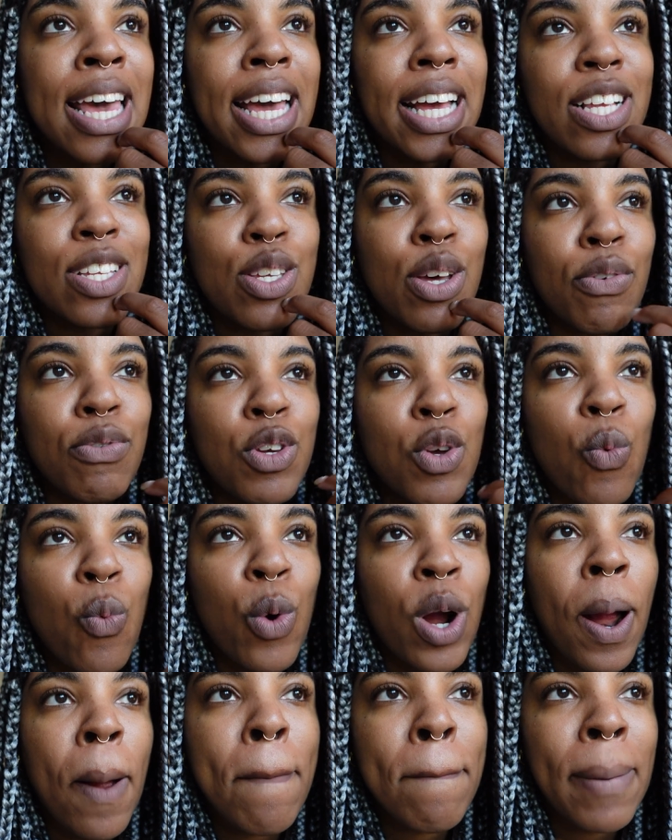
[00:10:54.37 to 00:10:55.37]
And so if you
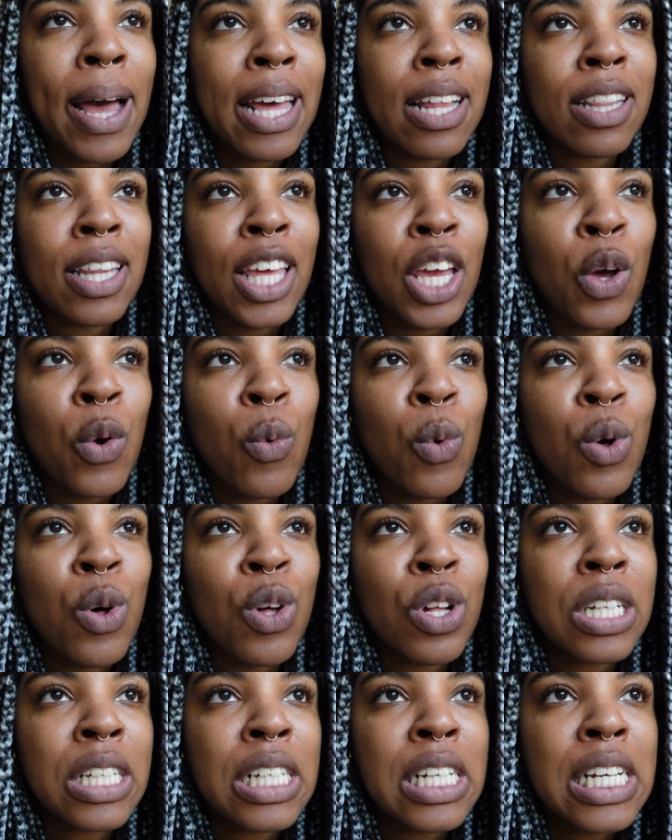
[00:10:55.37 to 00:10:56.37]
weren't
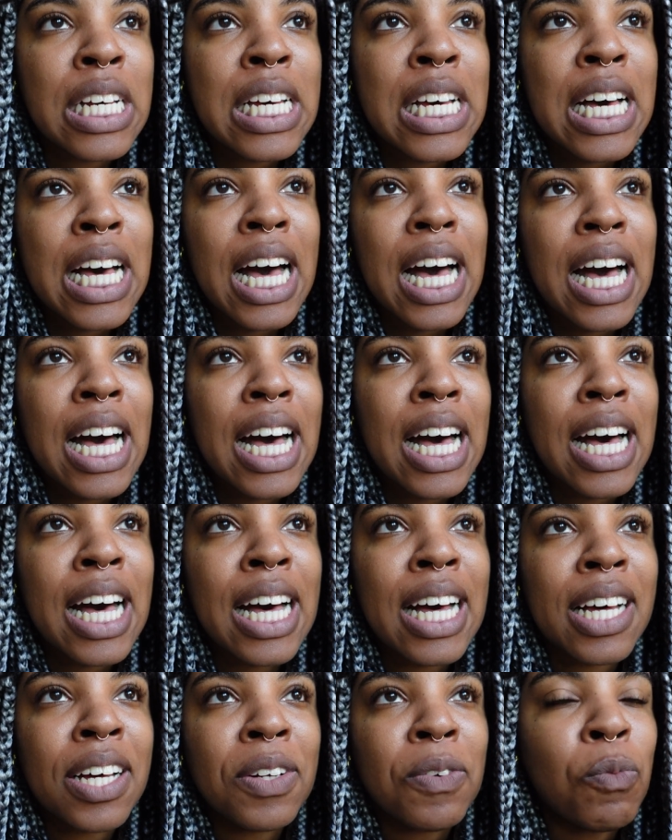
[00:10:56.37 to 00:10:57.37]
bilingual,
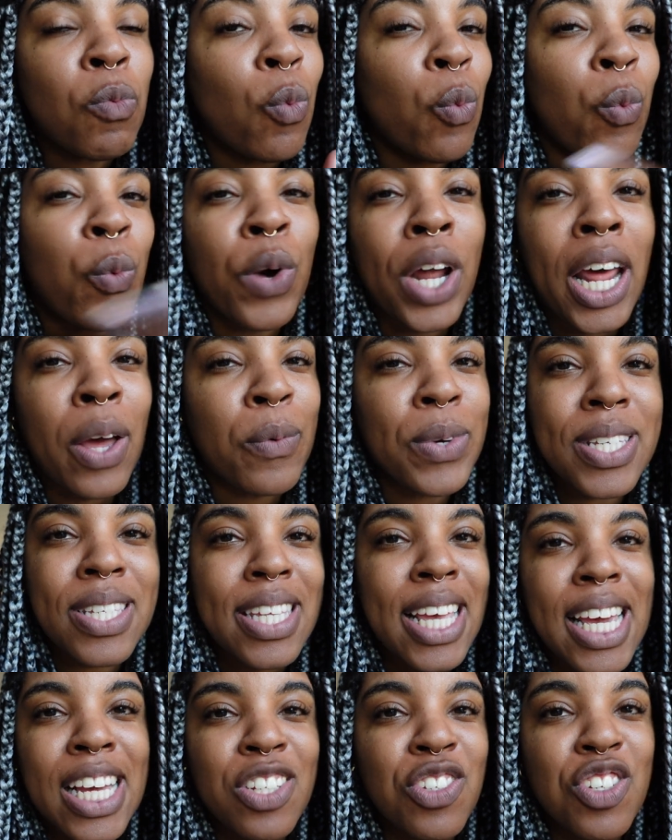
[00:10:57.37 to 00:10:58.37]
uh, what I was
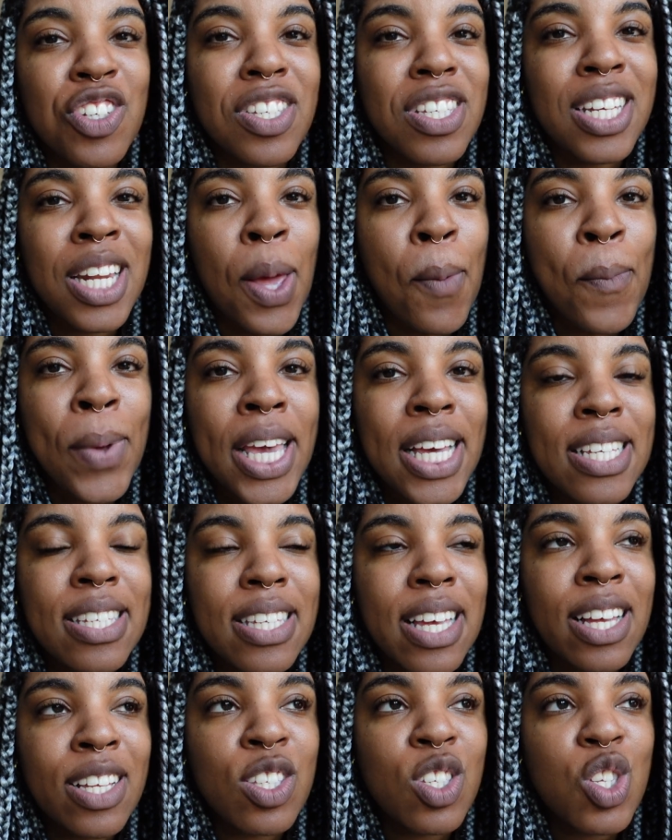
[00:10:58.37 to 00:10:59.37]
saying just didn't make
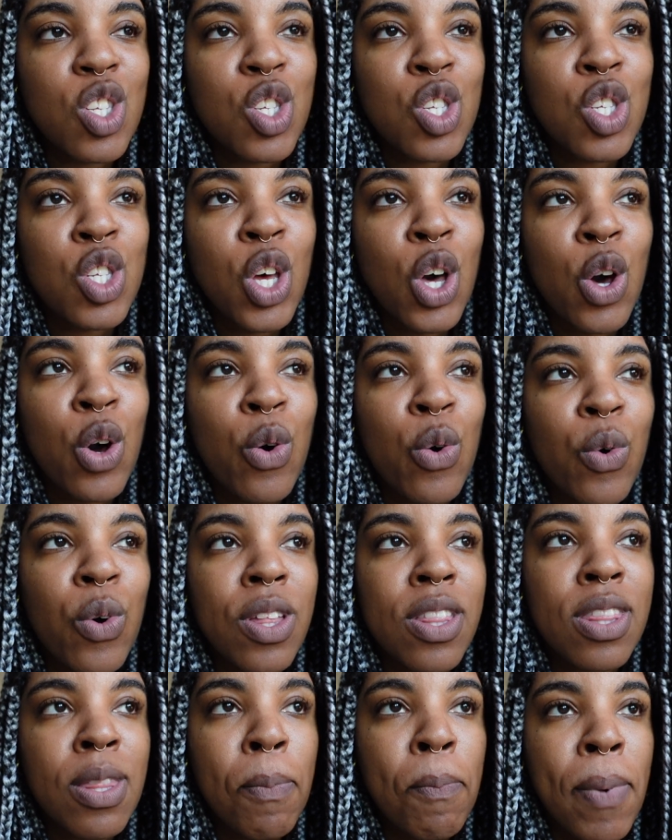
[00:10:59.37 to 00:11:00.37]
sense. So the